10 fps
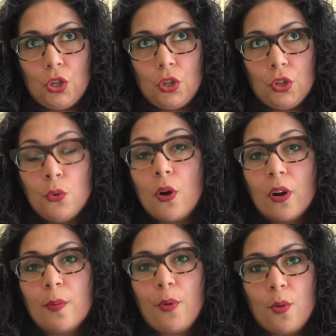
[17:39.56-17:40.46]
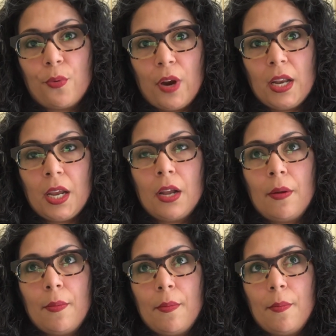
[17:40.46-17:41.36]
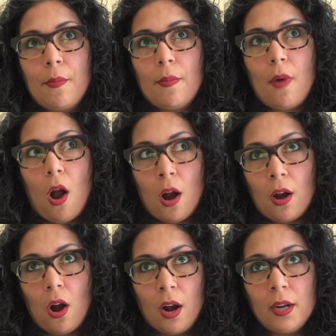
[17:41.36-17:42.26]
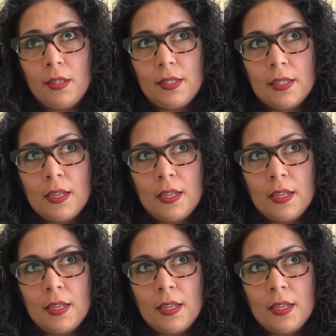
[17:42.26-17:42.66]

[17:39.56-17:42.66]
you are appropriating our art